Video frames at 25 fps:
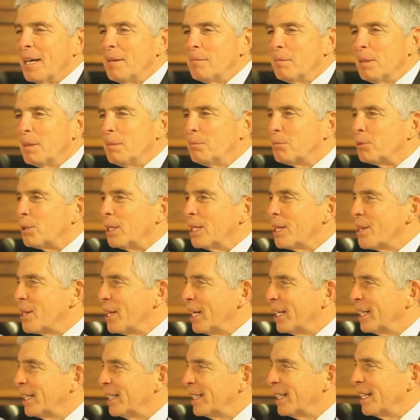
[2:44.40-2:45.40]
be
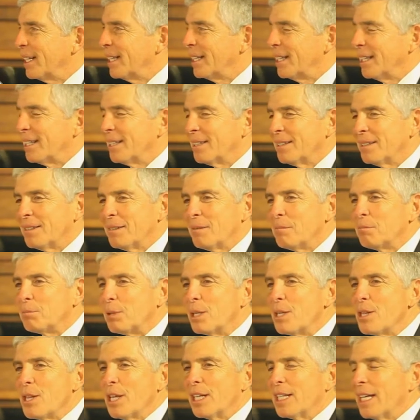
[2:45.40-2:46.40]
breathing
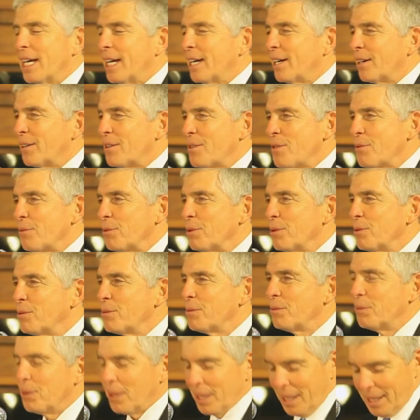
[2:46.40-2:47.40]
air
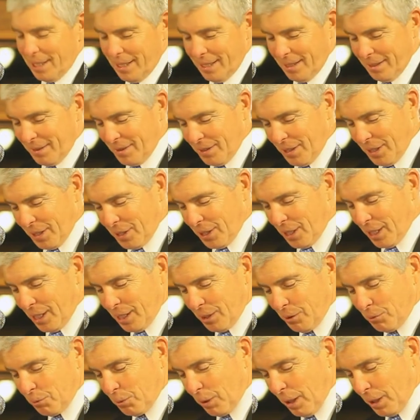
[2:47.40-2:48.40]
through
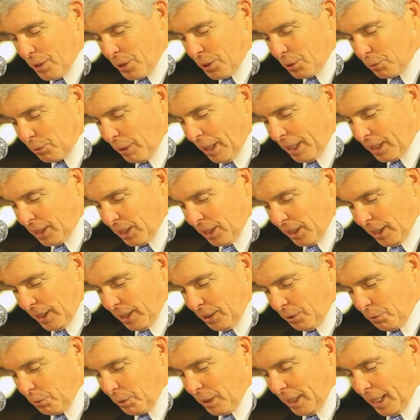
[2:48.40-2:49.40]
the regulator
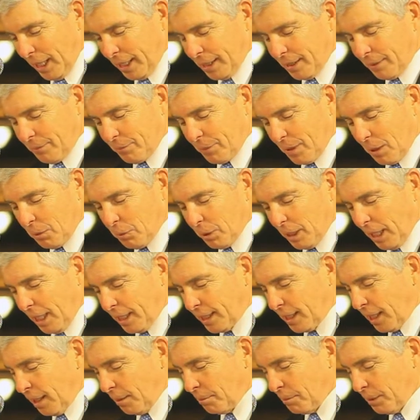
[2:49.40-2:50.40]
when I
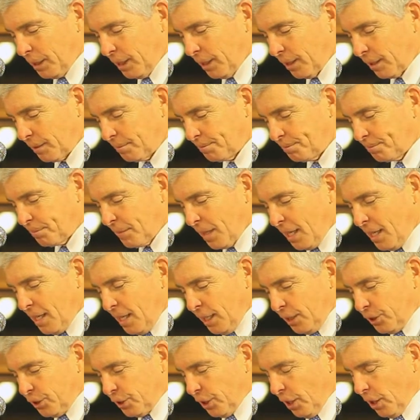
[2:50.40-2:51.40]
come here.
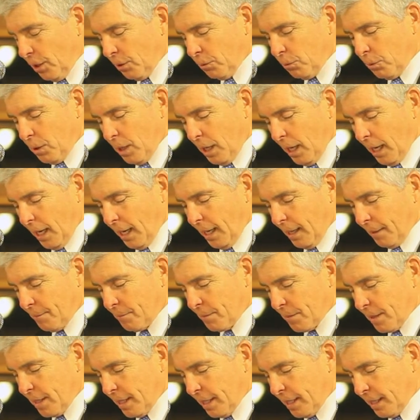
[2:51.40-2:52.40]
So
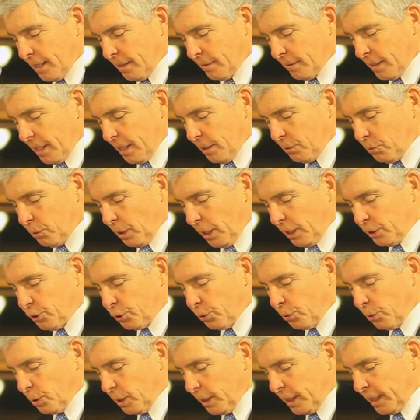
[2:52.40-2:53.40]
it
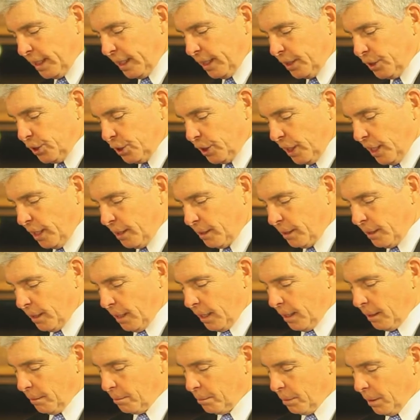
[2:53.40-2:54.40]
truly is
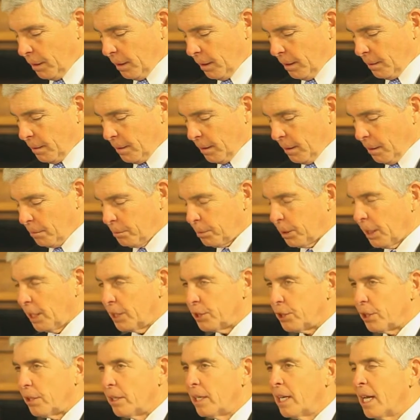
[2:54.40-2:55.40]
a
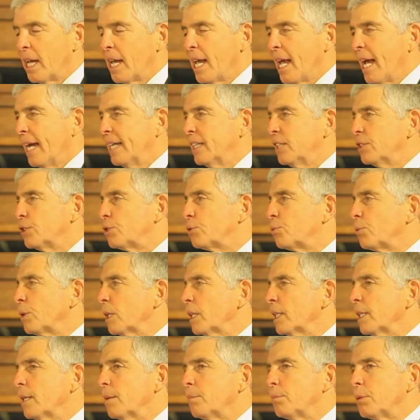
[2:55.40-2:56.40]
pleasure, and it's
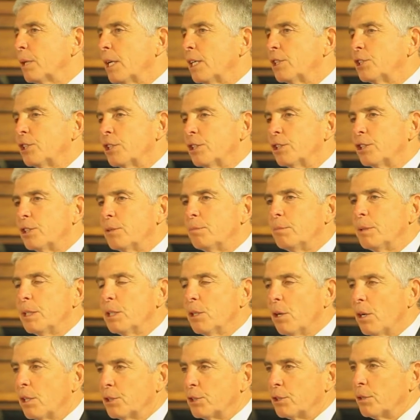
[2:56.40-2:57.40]
really a pleasure to be
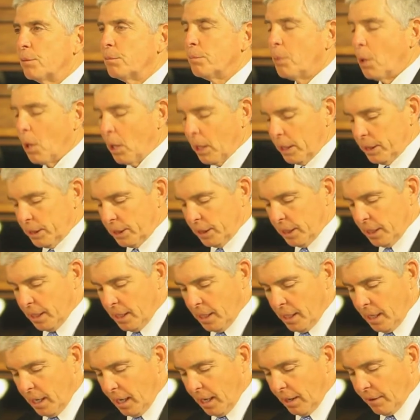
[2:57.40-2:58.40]
also part
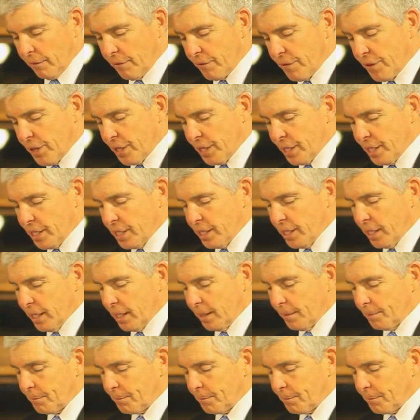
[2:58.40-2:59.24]
of the